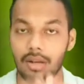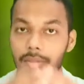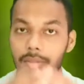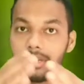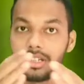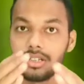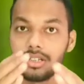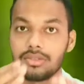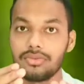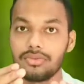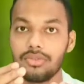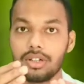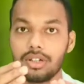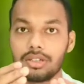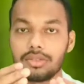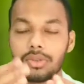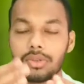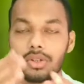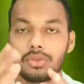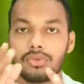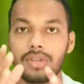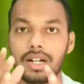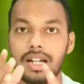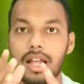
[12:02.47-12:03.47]
because
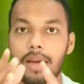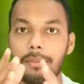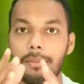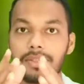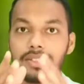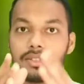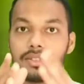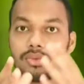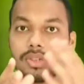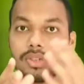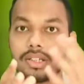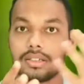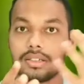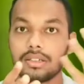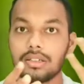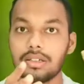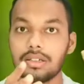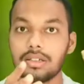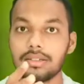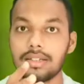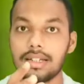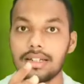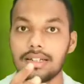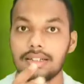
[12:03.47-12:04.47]
phosphorus, what happens when
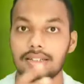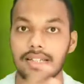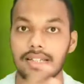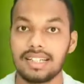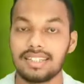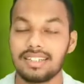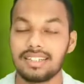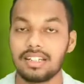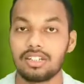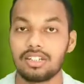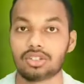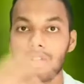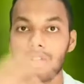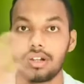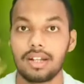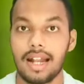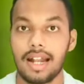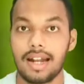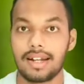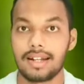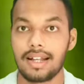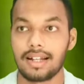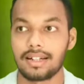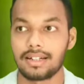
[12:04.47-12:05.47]
there is acidic soil
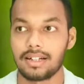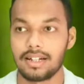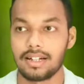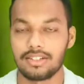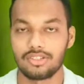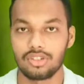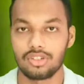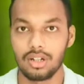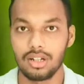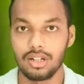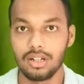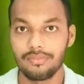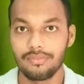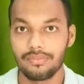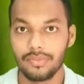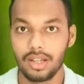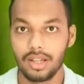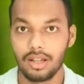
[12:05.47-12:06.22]
and alkaline soil,